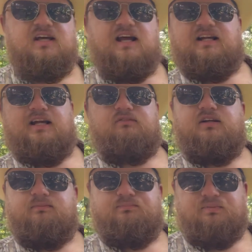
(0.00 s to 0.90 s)
I can't read
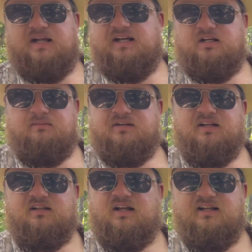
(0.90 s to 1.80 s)
a plate number,
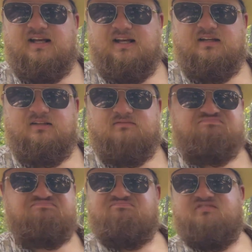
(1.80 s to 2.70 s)
nothing like that.
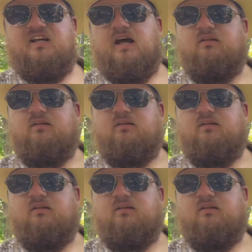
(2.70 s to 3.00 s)
No.